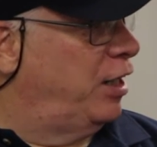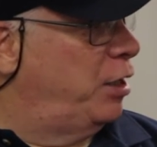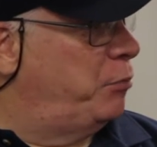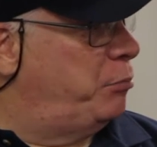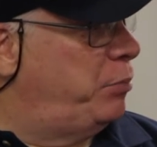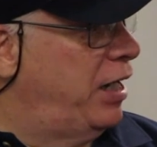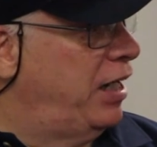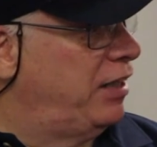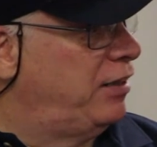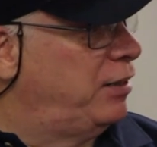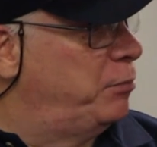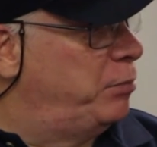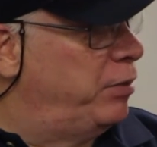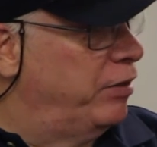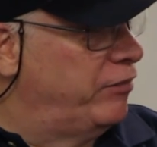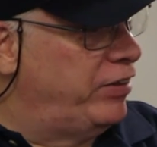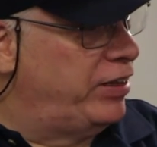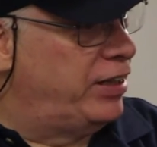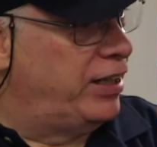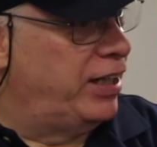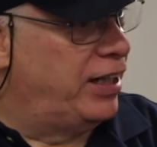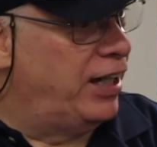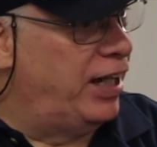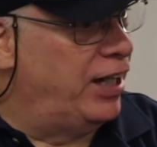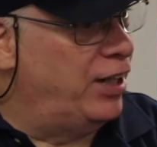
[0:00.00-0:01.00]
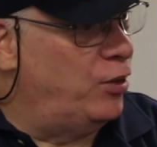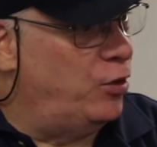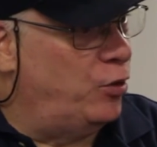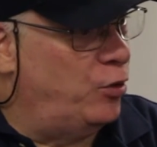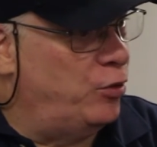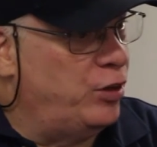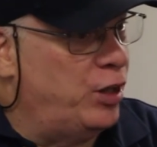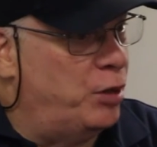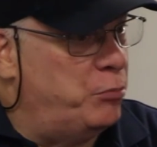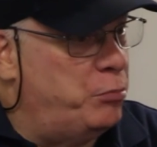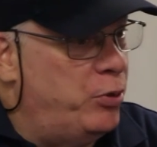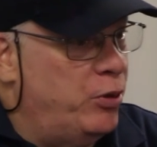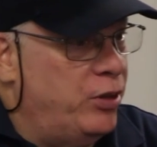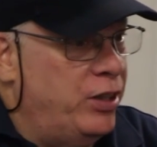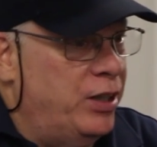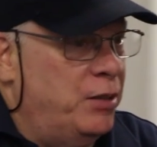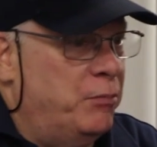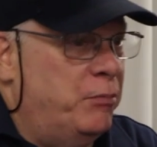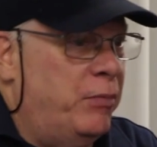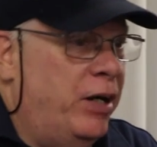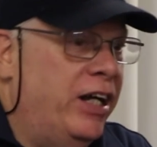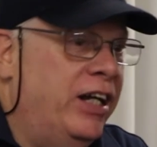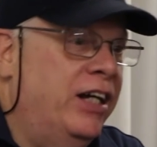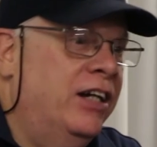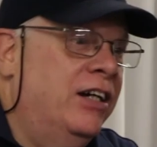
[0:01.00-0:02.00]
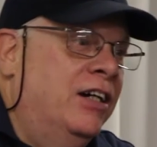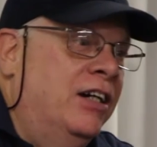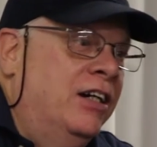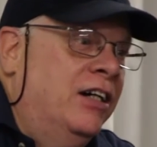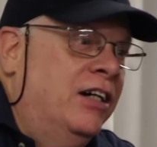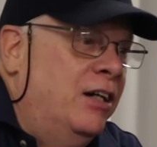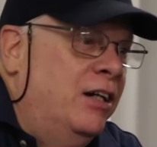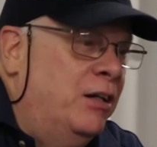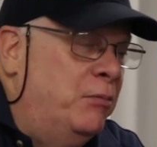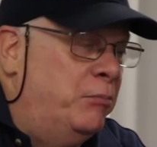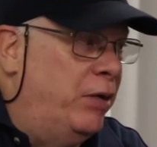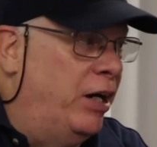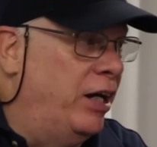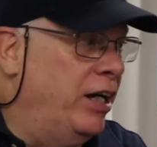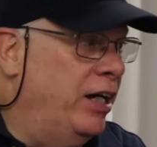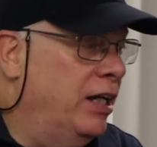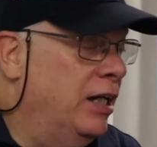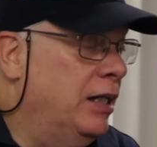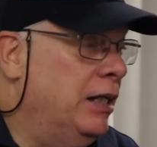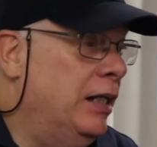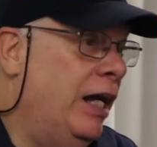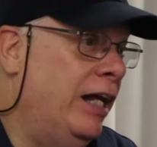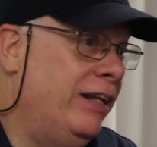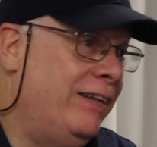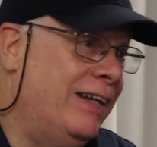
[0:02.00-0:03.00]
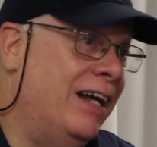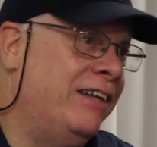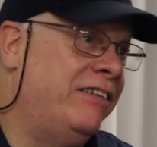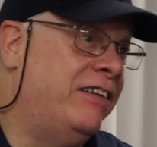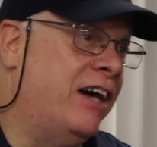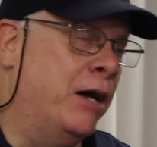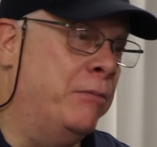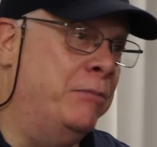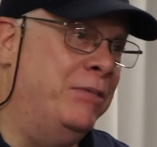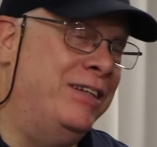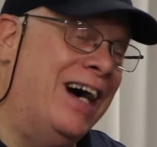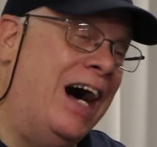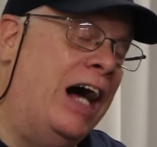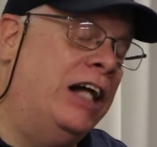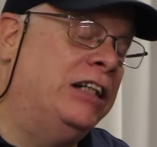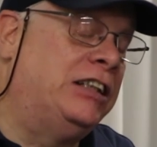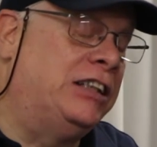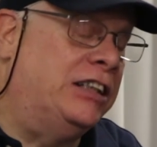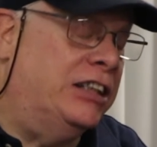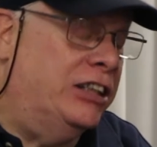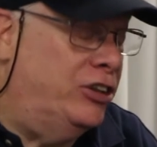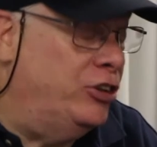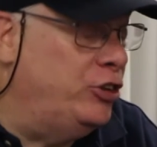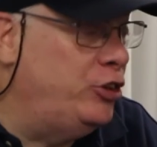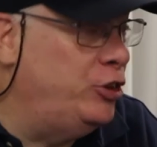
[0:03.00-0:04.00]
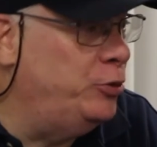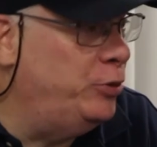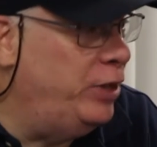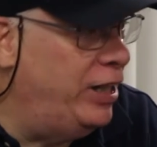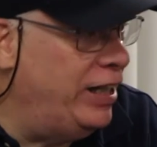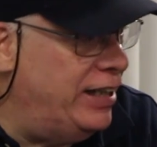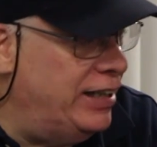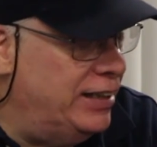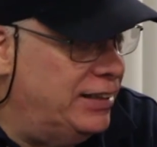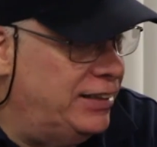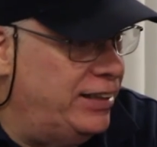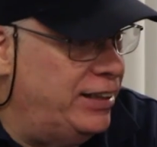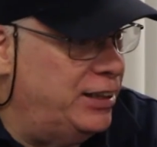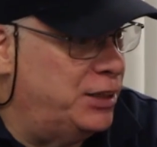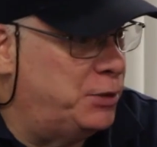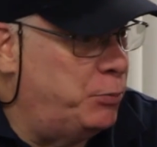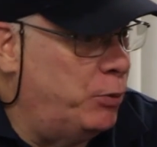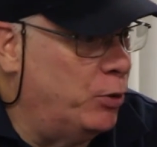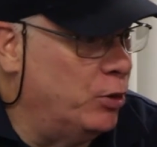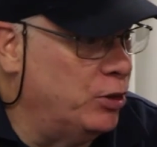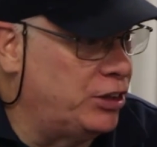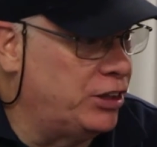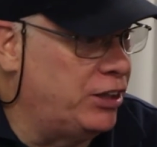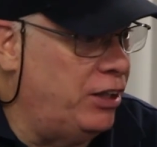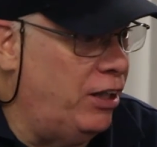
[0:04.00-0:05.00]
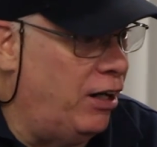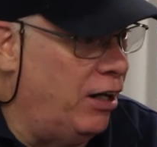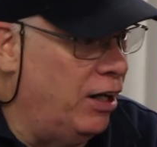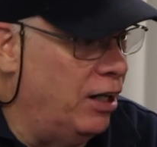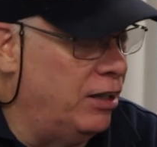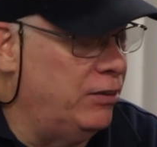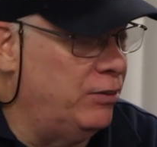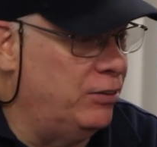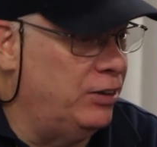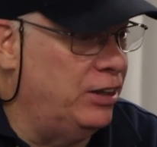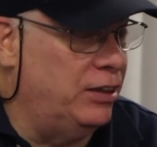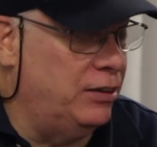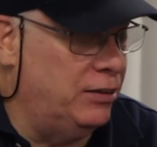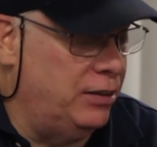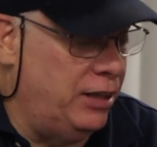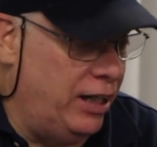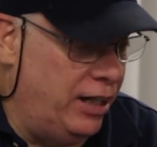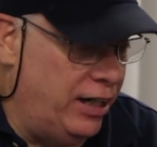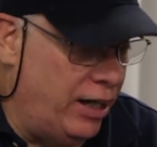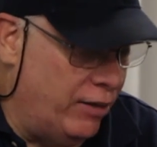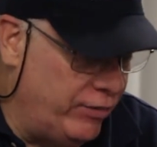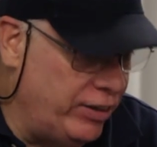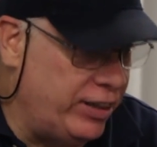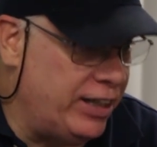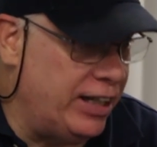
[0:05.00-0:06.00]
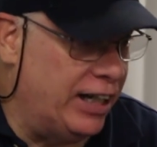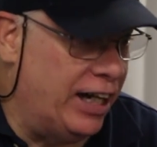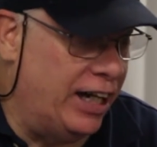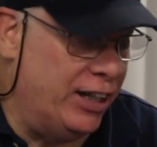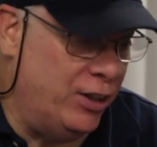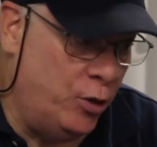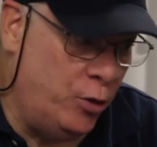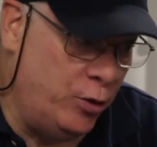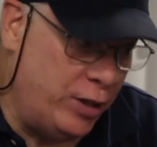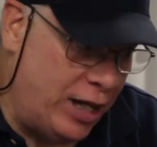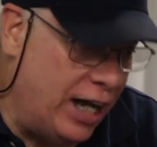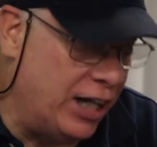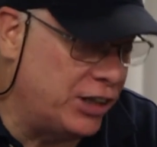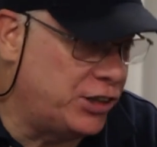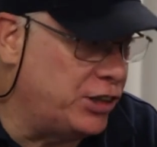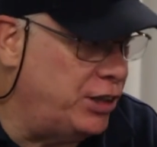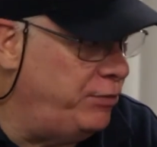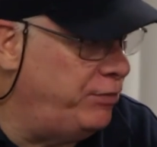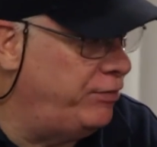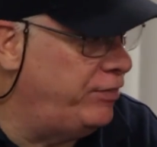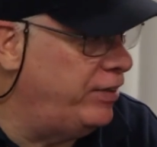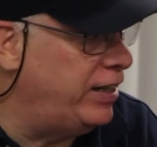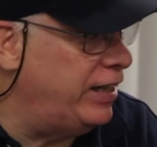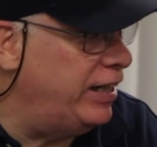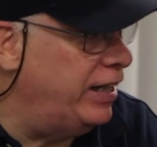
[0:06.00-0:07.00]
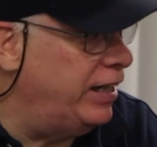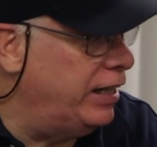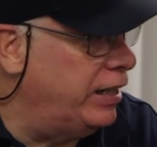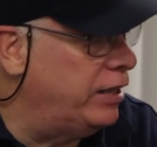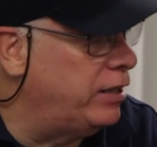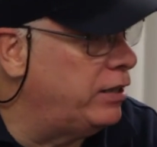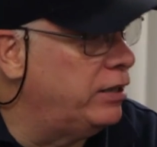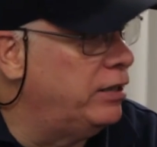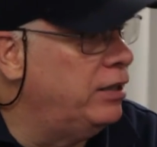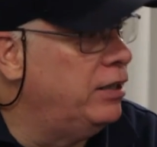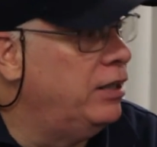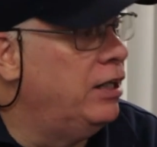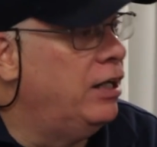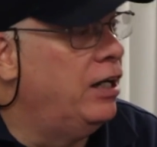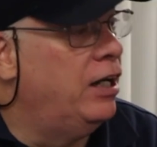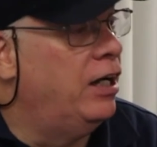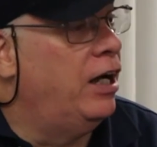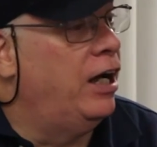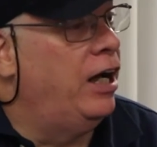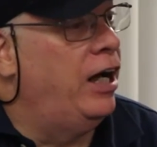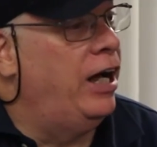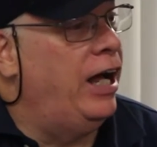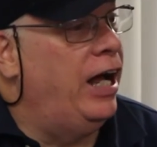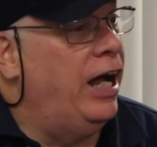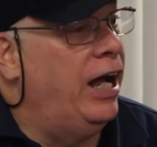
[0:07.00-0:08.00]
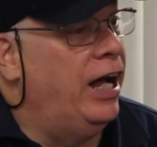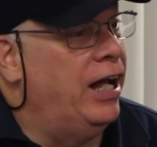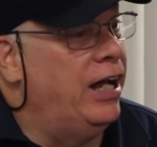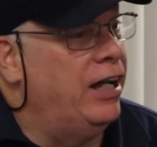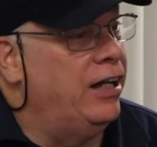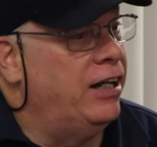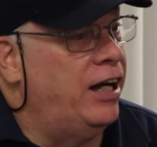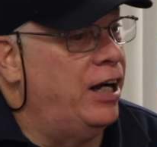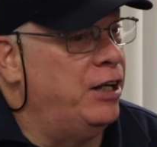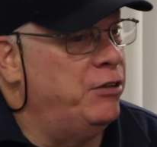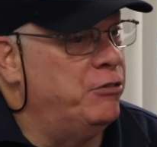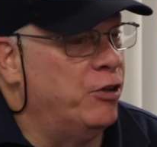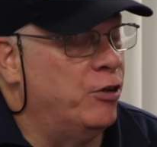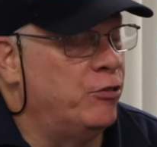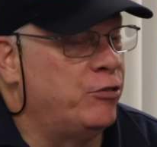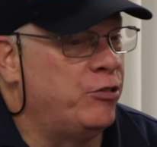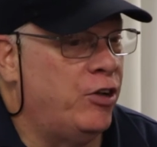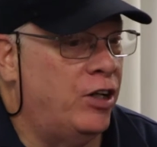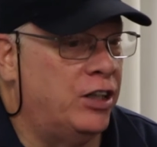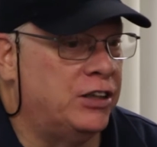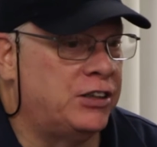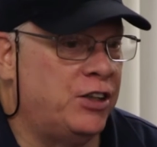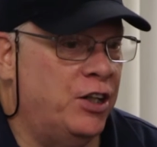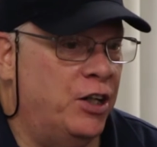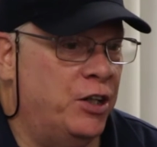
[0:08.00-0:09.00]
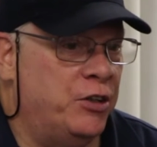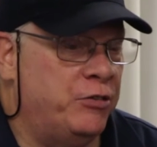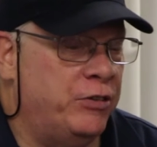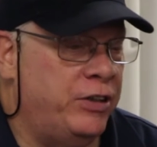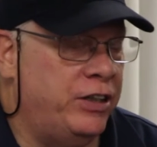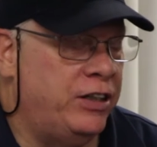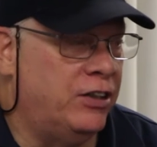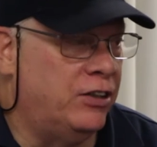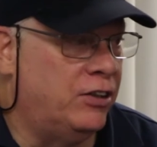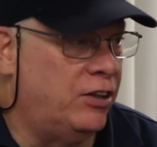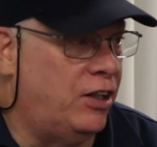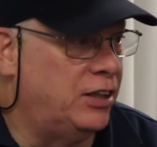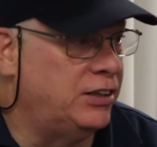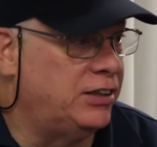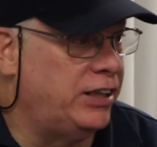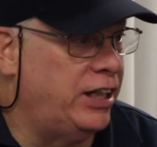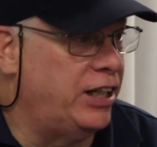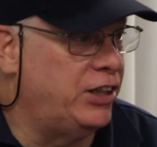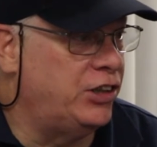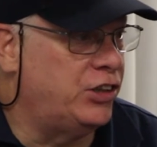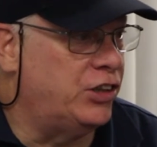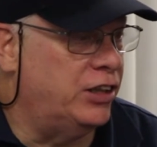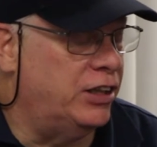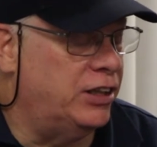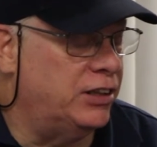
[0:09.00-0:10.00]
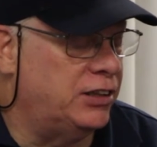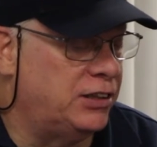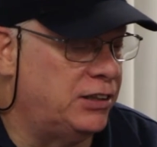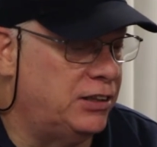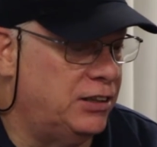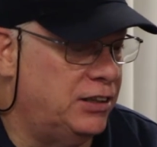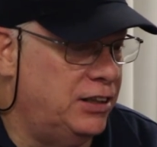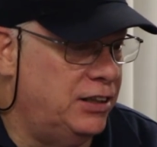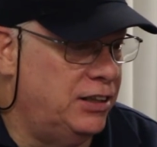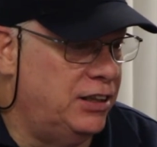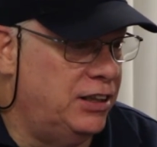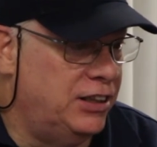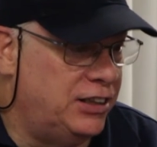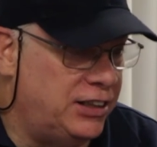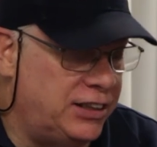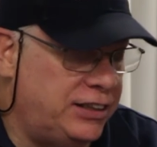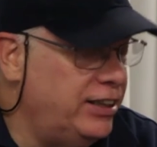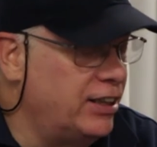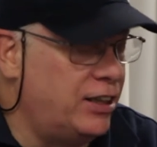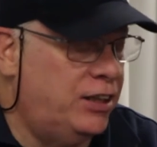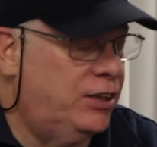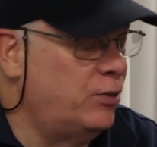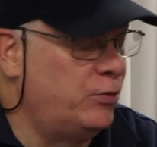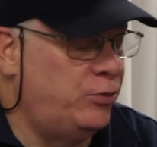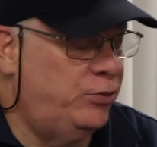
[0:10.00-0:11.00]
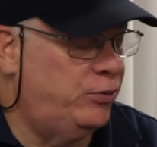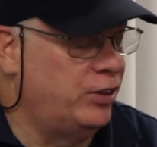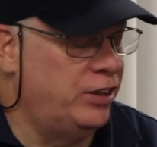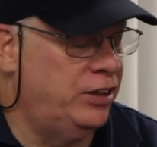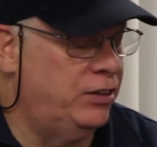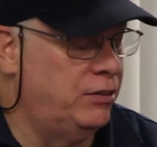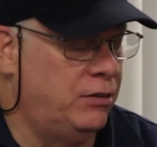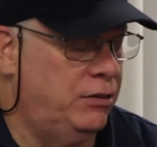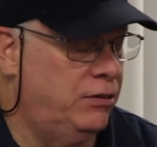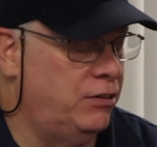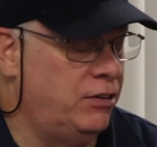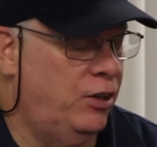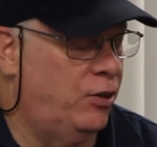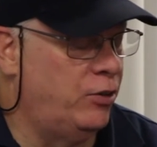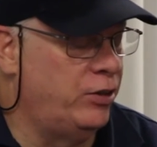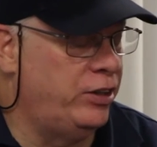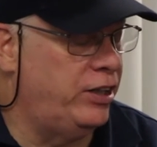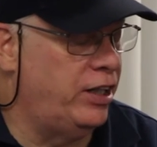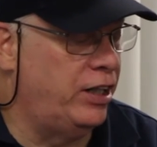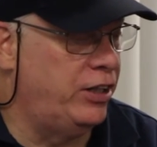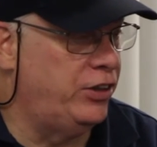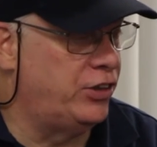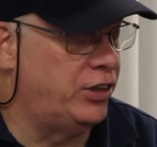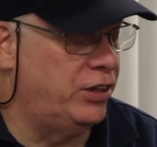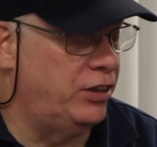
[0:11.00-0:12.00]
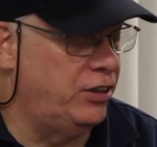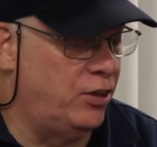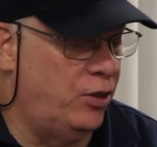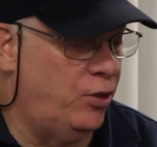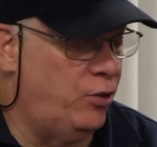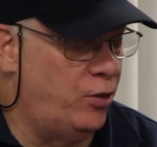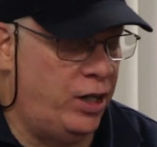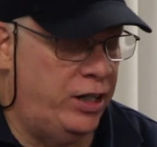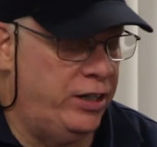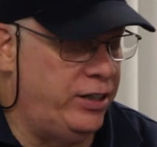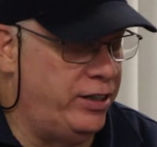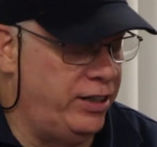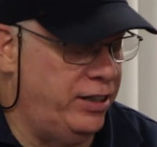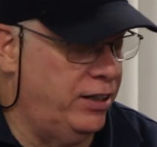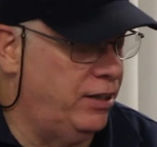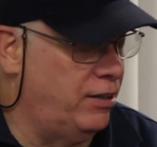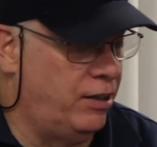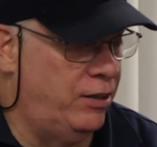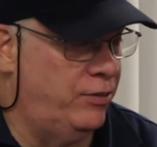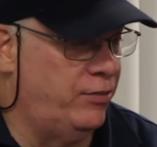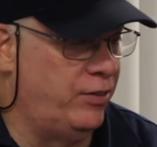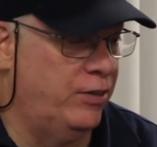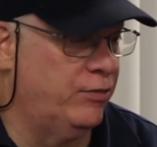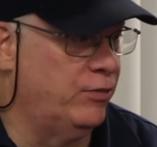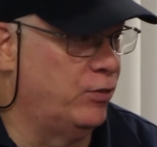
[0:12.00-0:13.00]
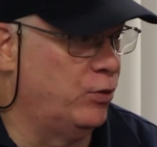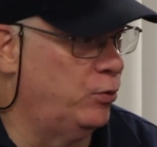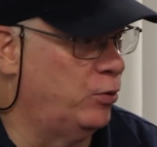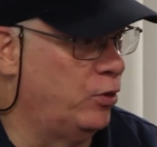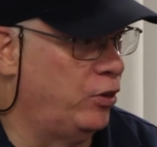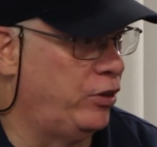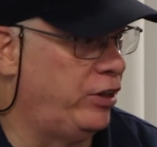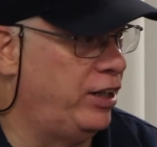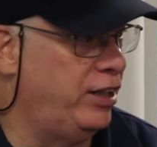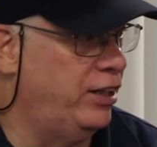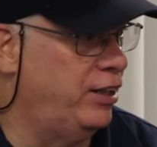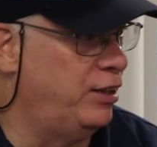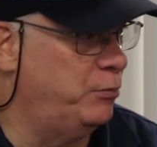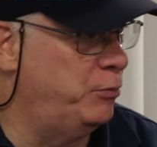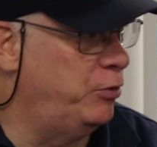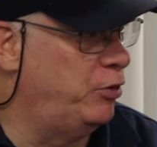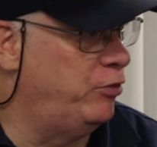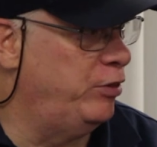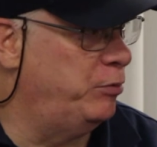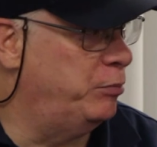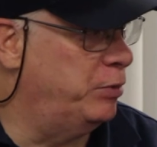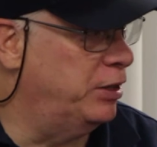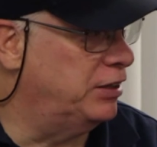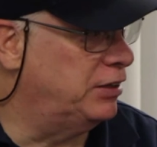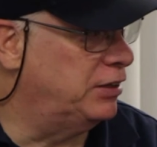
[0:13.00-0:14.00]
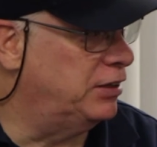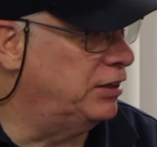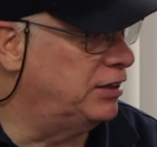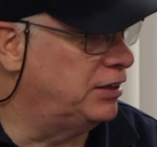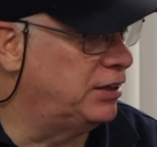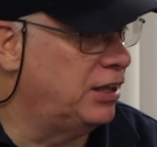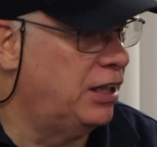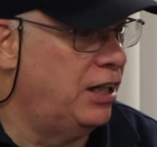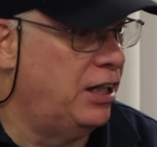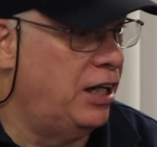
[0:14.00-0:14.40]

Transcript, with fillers: I packed up everything I owned. I put it in my, my at that time, Datsun 280Z sports car and everything I owned actually fit in it. Mm-hmm. and I drove cross country to Los Angeles, still with no intention, no idea of ever working in the movie business.